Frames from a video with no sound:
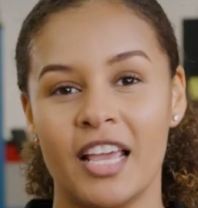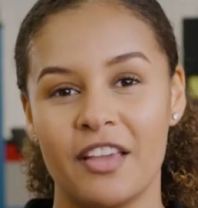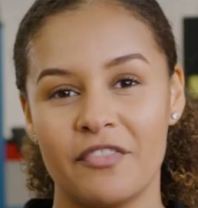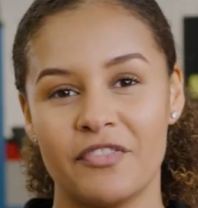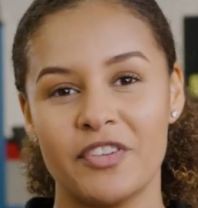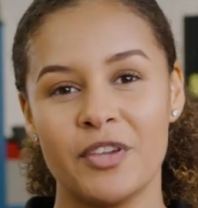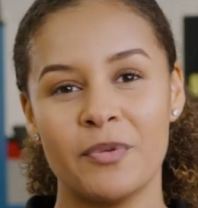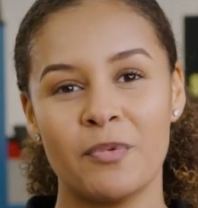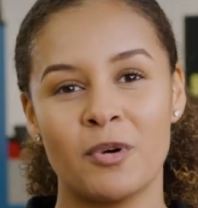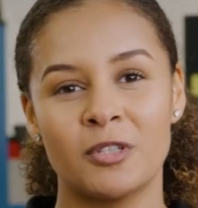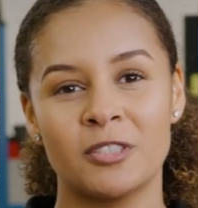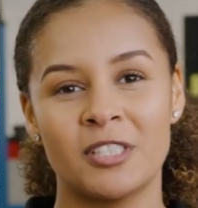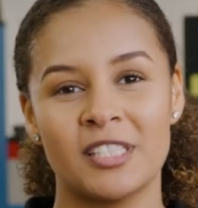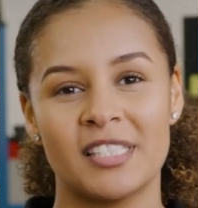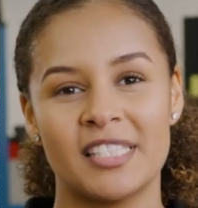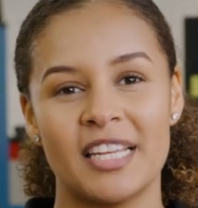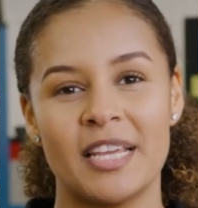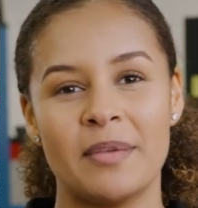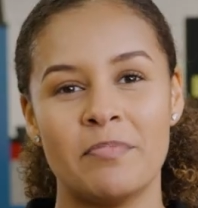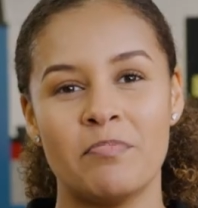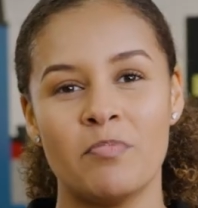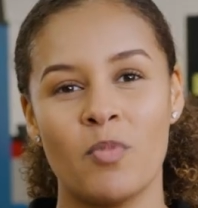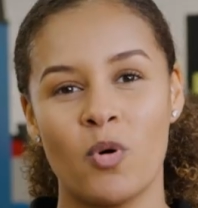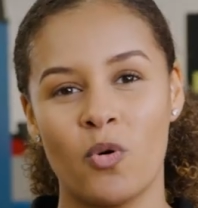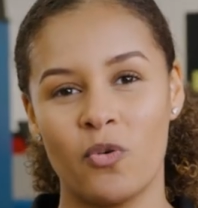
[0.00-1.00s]
If you want to
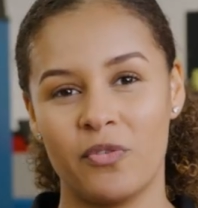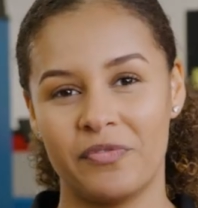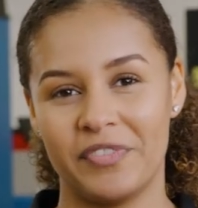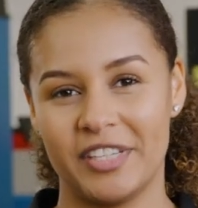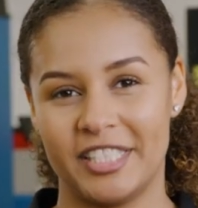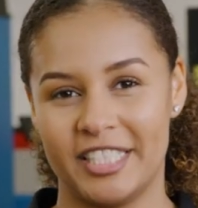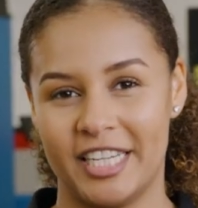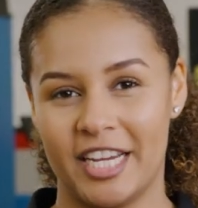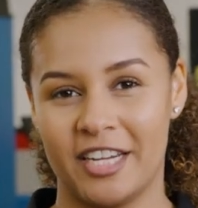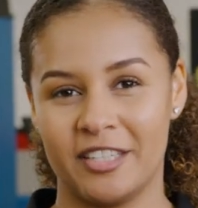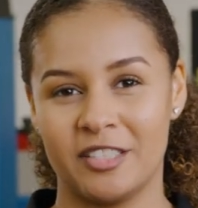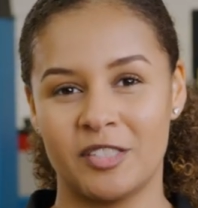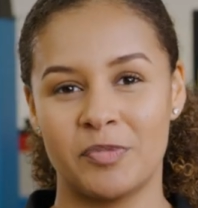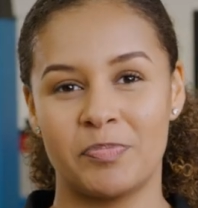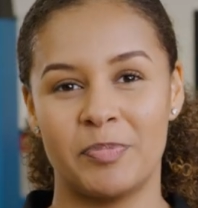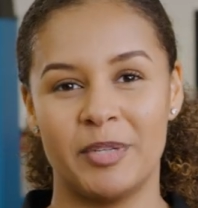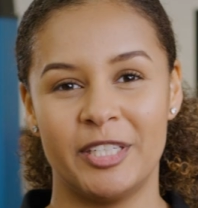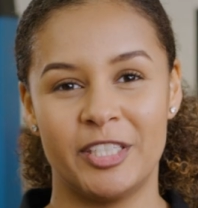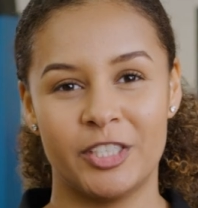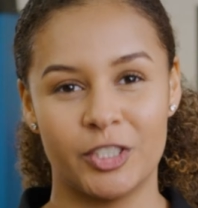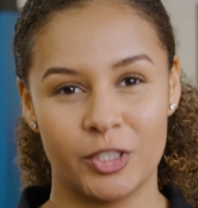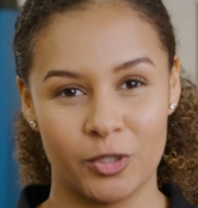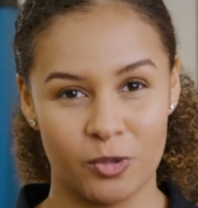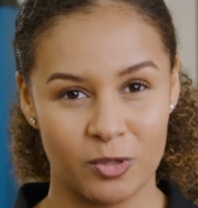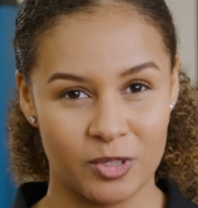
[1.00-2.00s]
see more videos, be
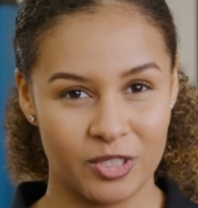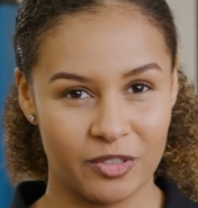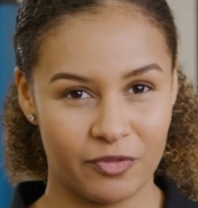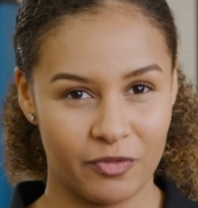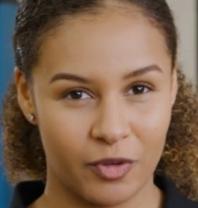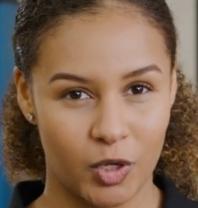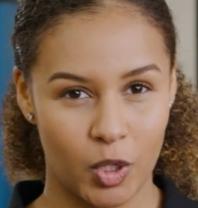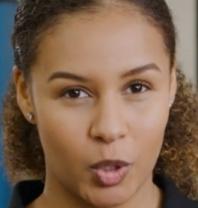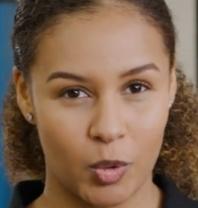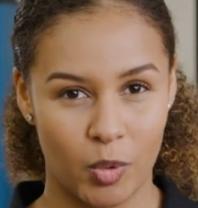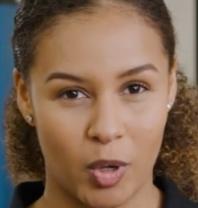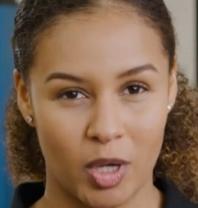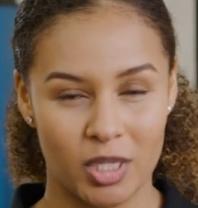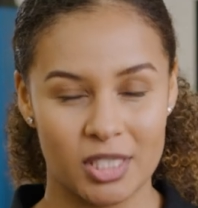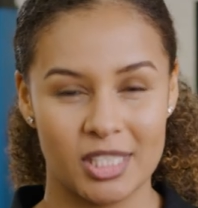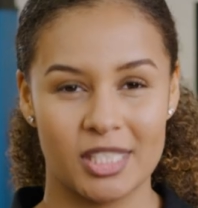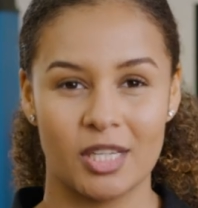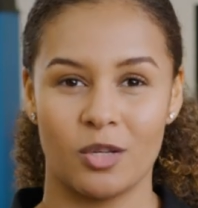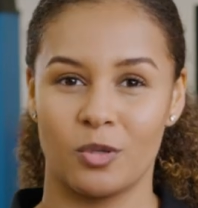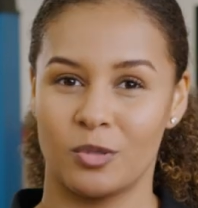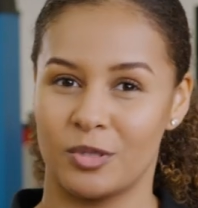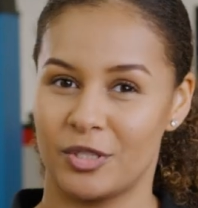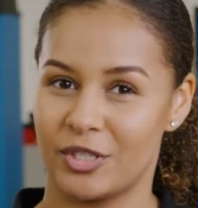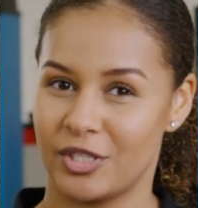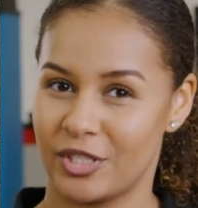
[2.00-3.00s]
sure to follow us
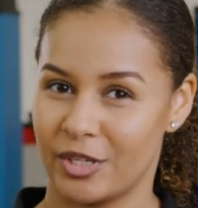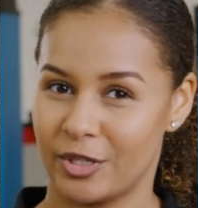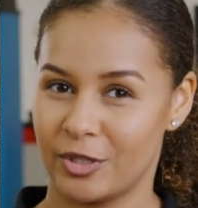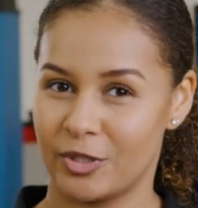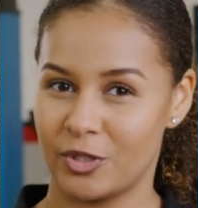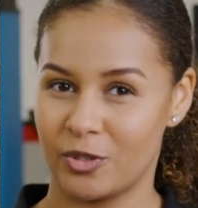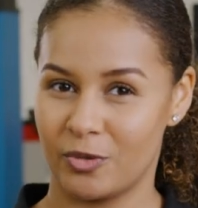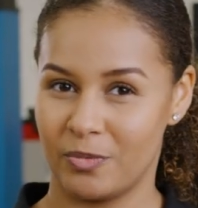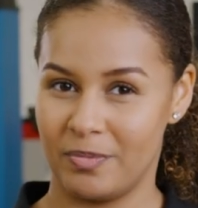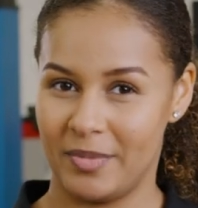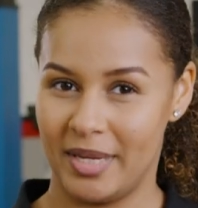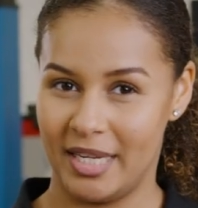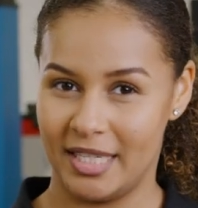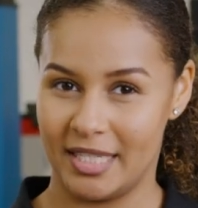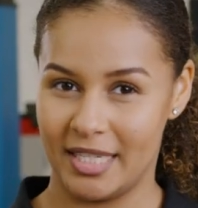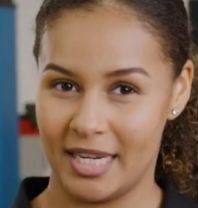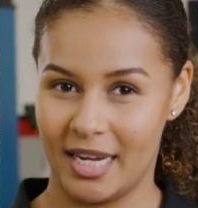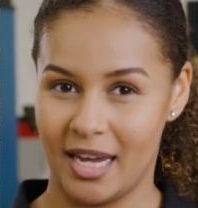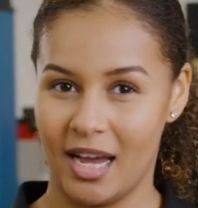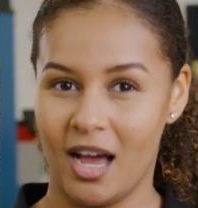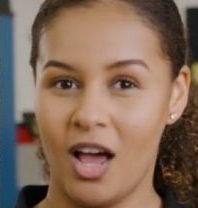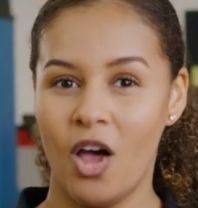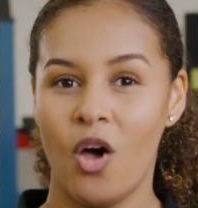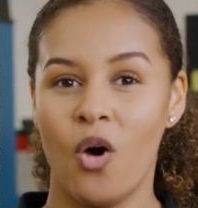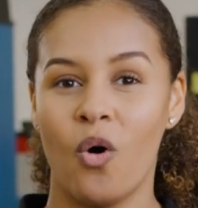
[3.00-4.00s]
on social
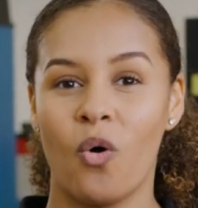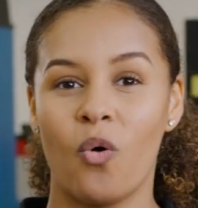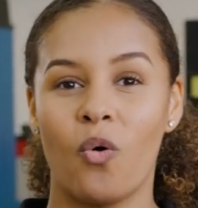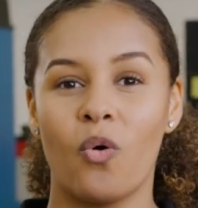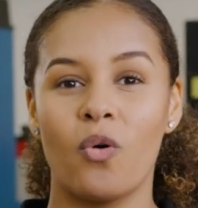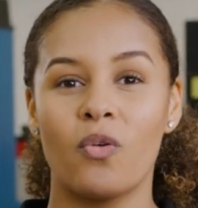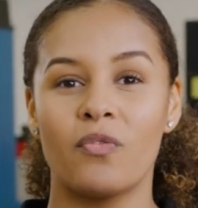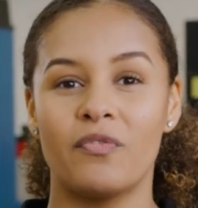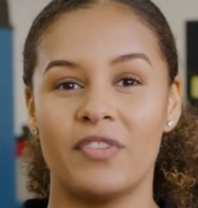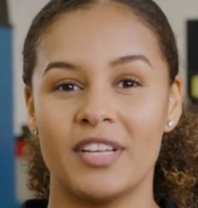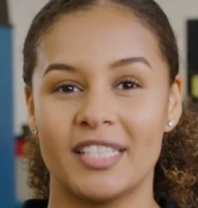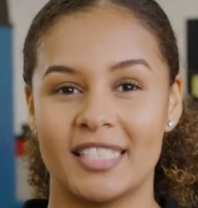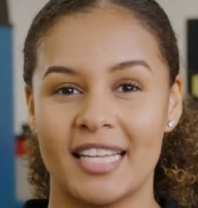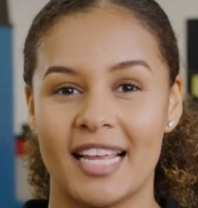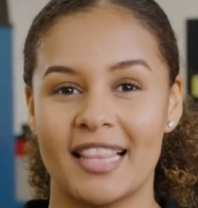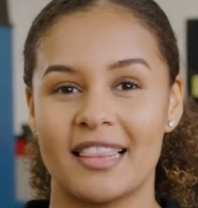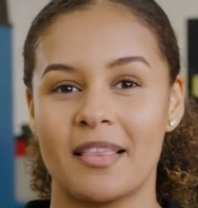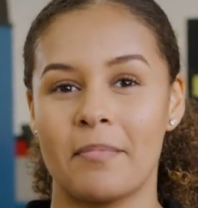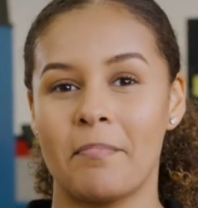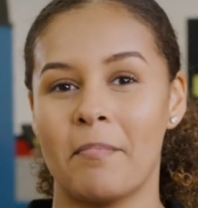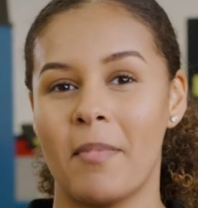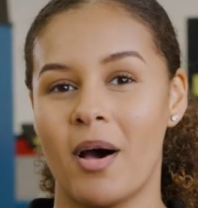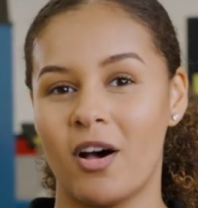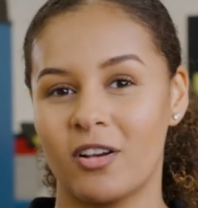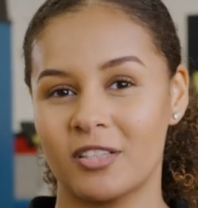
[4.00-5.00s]
media or visit
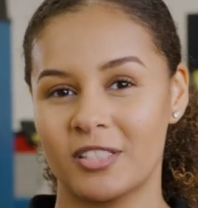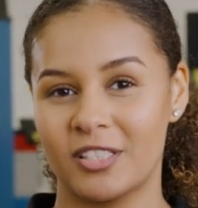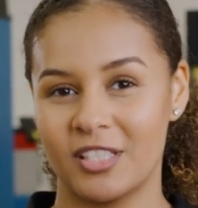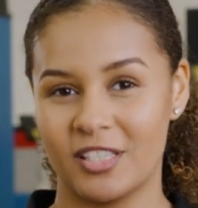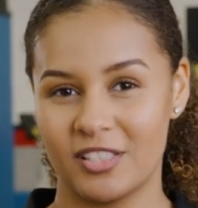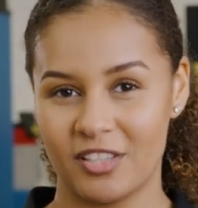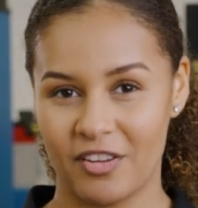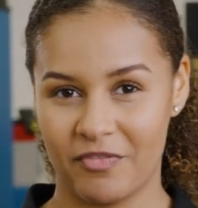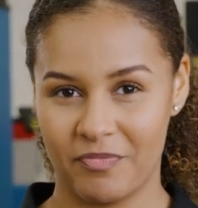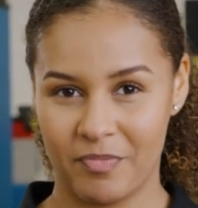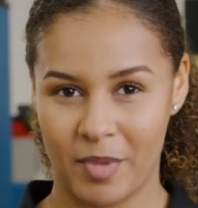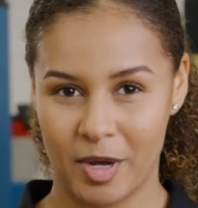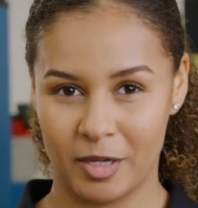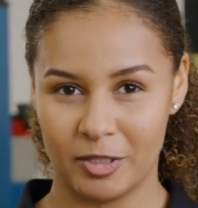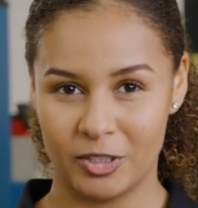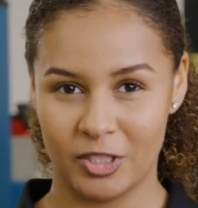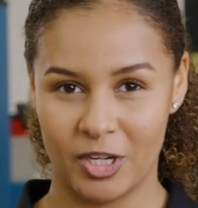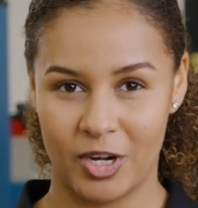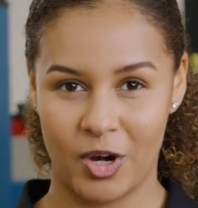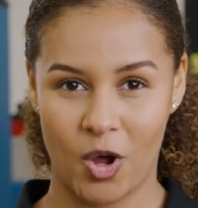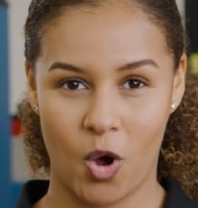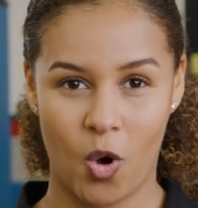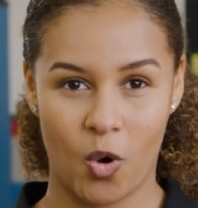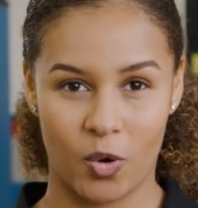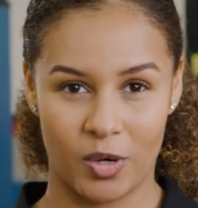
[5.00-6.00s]
the Masters of
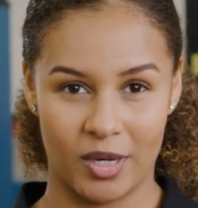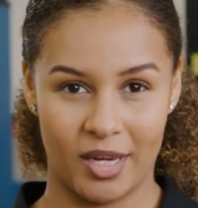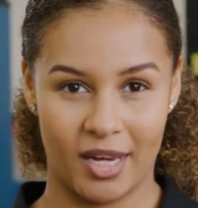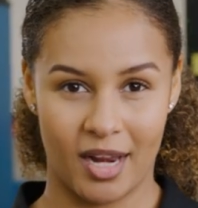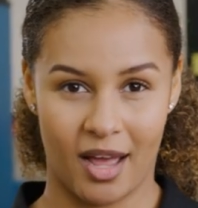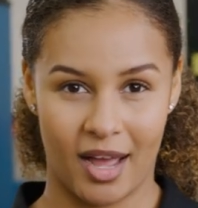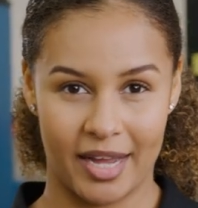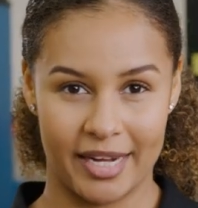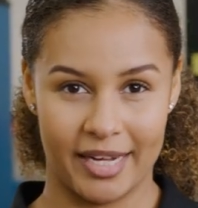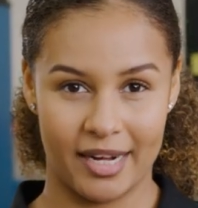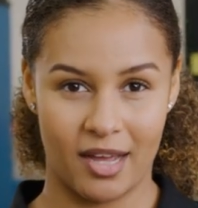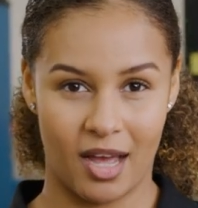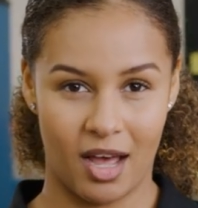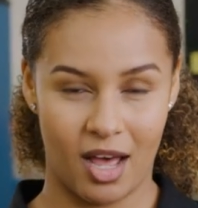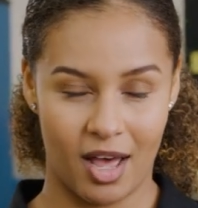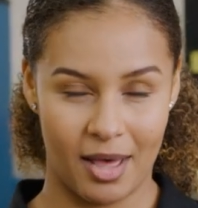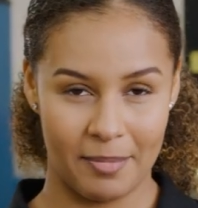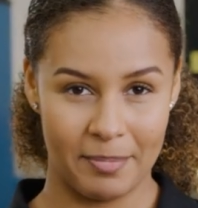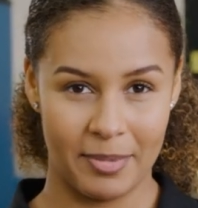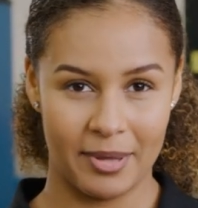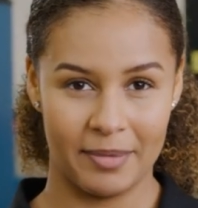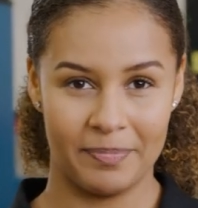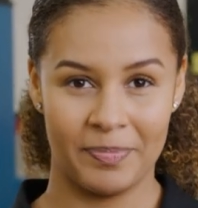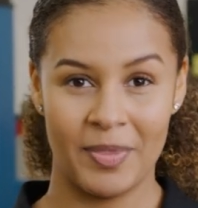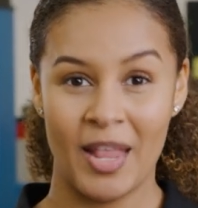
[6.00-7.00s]
Motion online
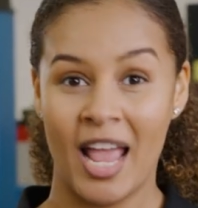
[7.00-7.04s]
hub.